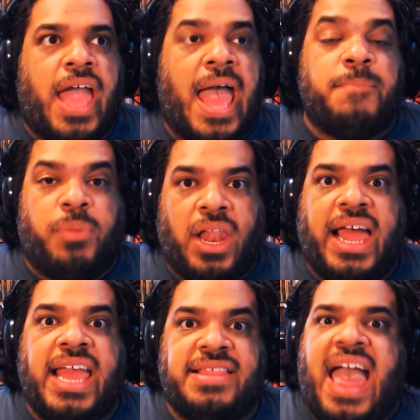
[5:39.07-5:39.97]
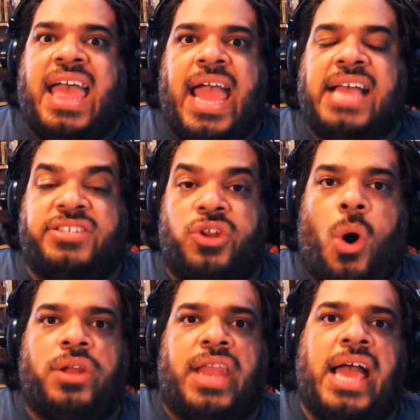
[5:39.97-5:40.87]
and play that as an
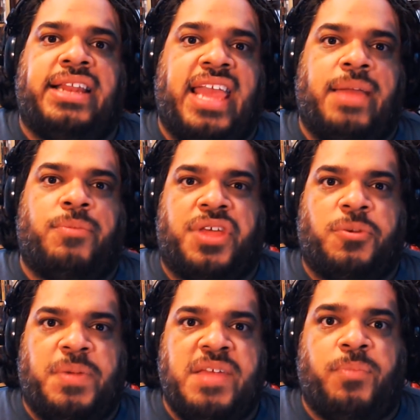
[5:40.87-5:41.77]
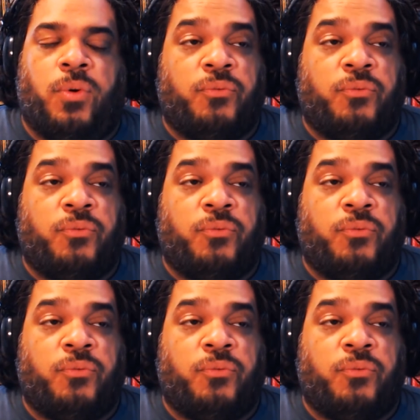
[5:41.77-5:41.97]
online game with other people.